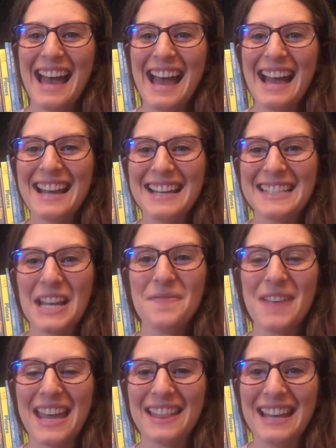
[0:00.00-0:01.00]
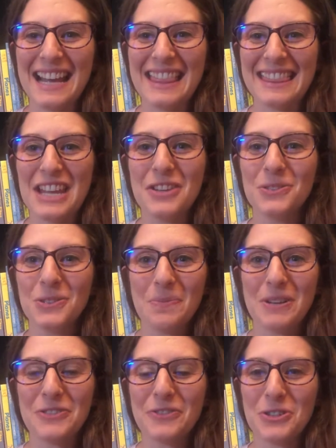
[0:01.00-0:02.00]
Hi guys, I'm Kayla and thank you so
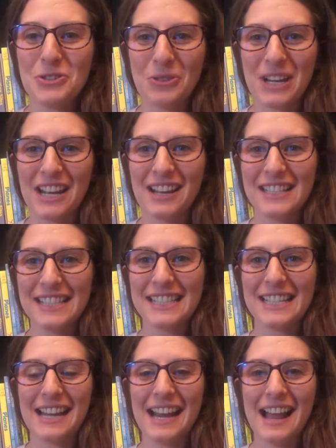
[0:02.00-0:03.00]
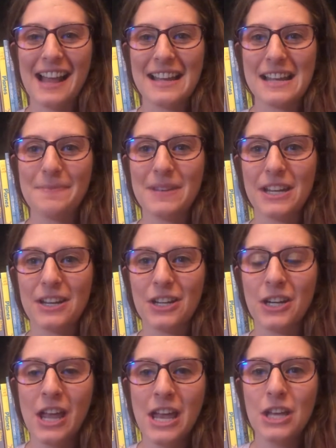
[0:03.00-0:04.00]
much for joining us tonight. I am
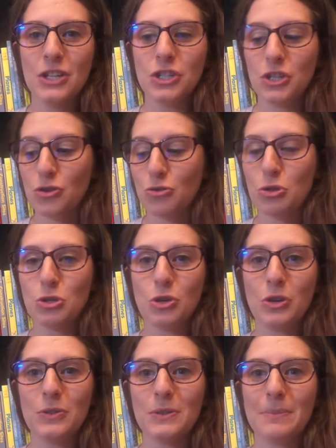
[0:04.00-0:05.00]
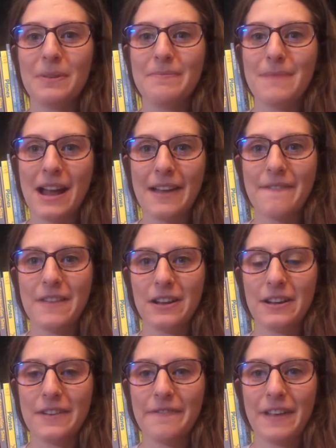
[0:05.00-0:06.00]
here to show you some of my
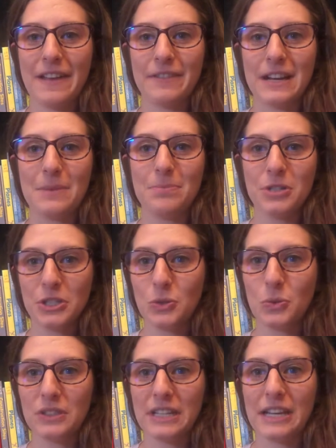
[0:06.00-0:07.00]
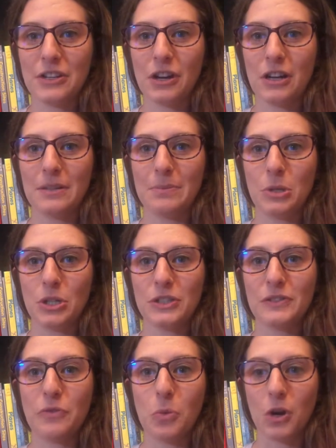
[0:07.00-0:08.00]
very favorite preschool and kindergarten
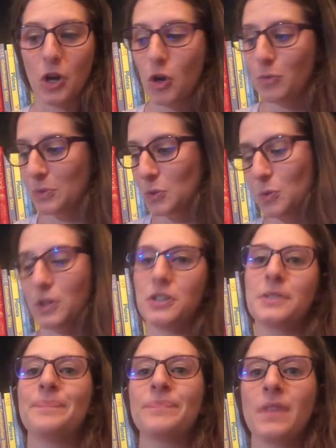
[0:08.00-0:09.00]
books for homeschoolers.